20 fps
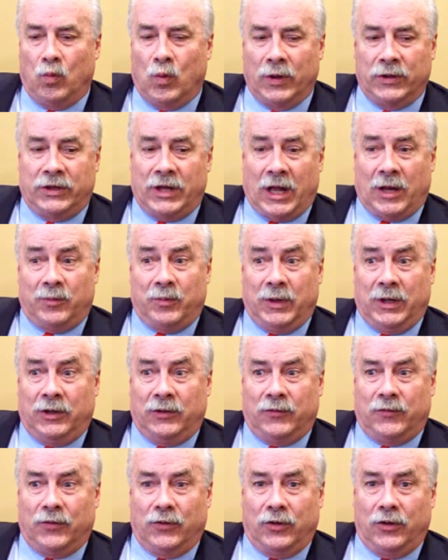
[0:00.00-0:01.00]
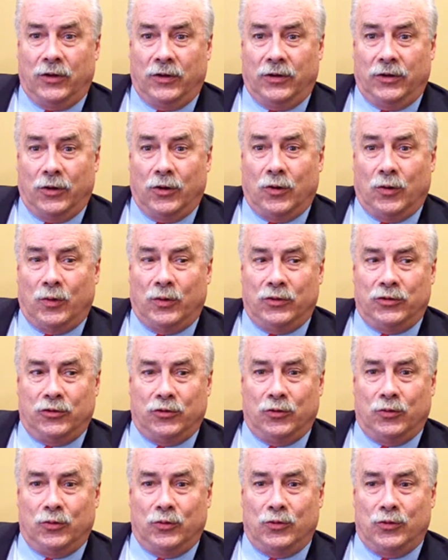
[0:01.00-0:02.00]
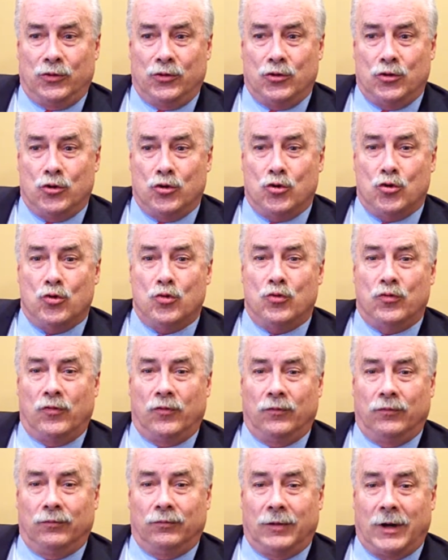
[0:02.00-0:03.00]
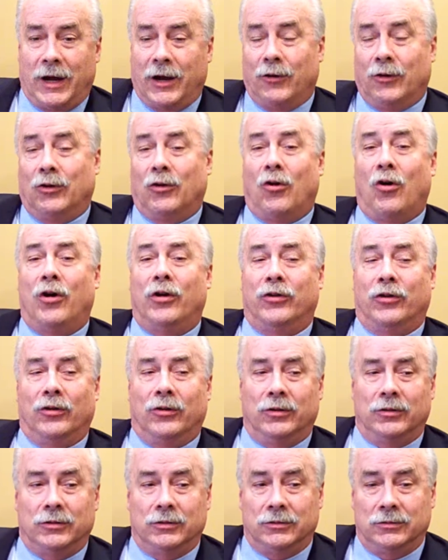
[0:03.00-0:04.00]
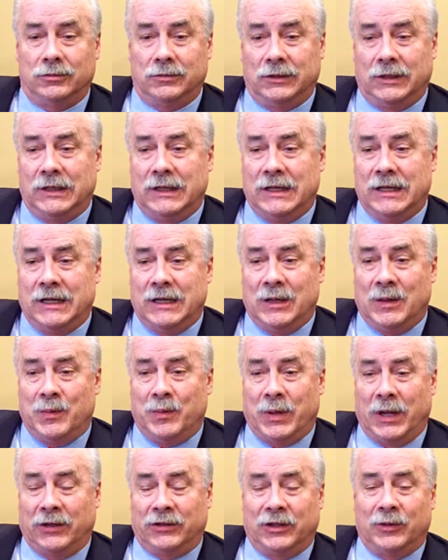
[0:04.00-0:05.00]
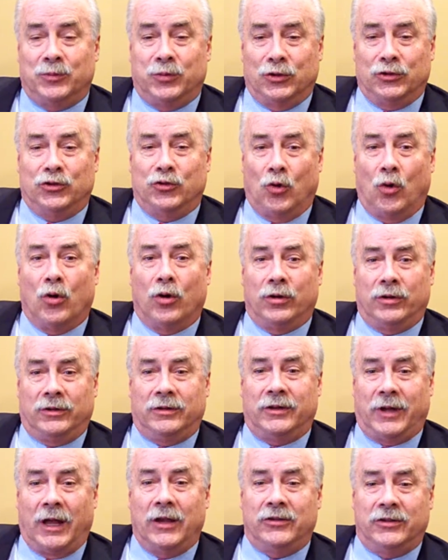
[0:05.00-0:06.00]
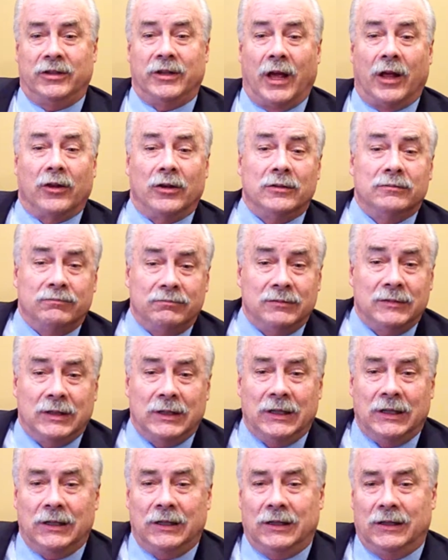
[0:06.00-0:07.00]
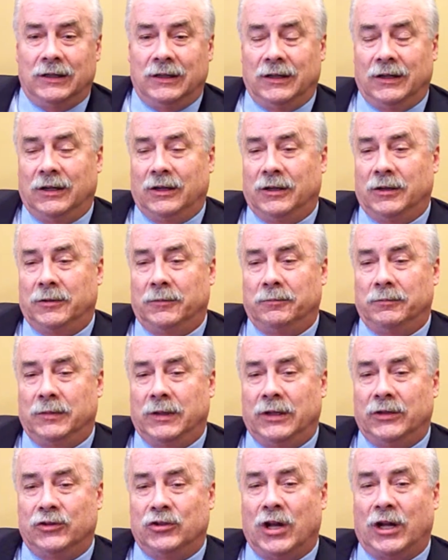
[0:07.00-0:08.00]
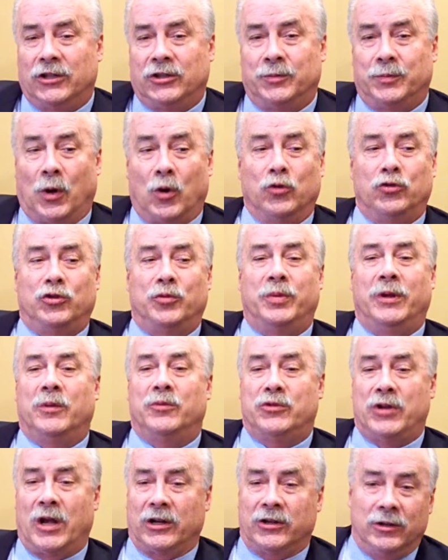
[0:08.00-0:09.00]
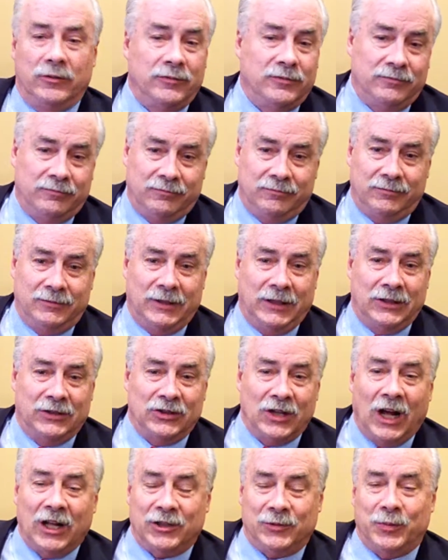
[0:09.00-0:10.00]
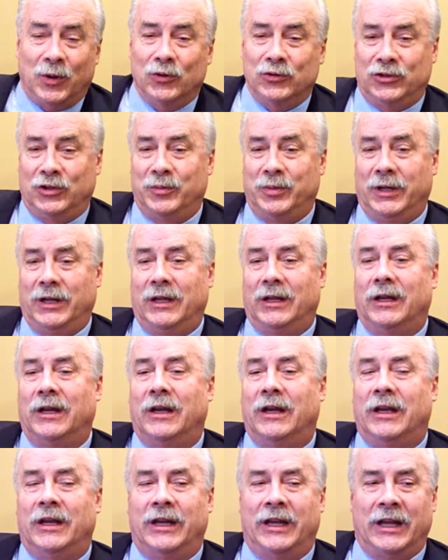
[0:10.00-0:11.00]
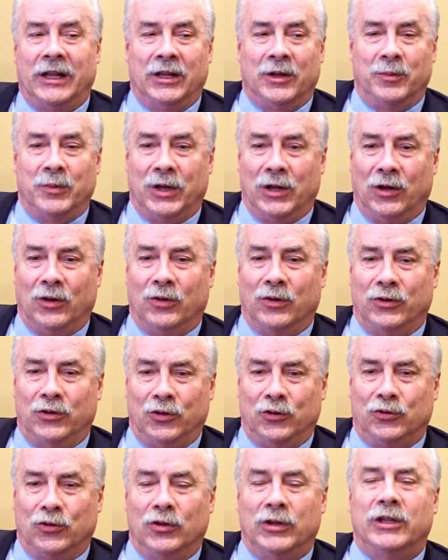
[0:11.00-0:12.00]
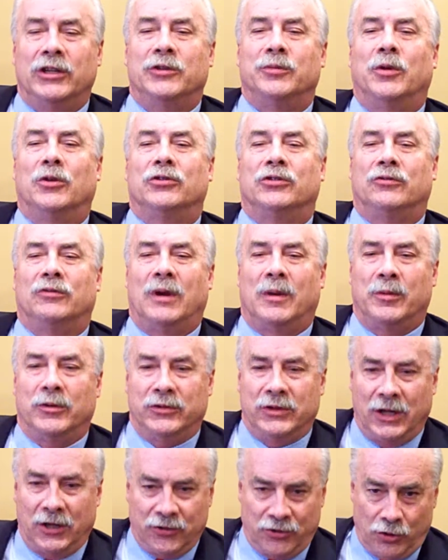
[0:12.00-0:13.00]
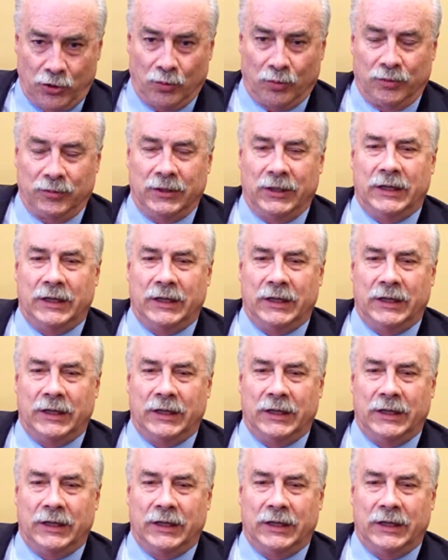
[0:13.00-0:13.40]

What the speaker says: What that means for you is you hire a lawyer who basically puts your case together. He's not supposed to be objective. He's not supposed to be in the middle or neutral. He's supposed to represent you.